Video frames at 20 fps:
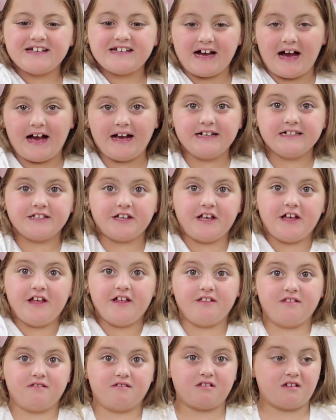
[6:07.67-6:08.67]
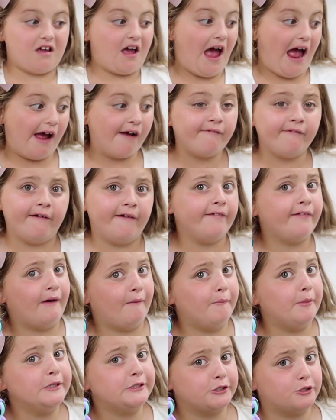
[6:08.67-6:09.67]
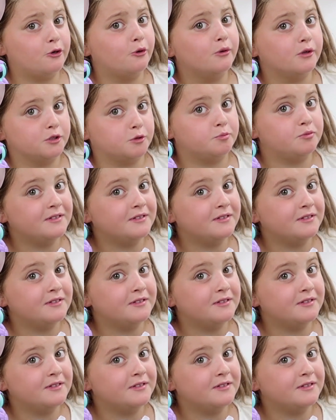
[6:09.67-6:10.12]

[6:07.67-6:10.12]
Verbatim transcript: Guys, and I read that mystical was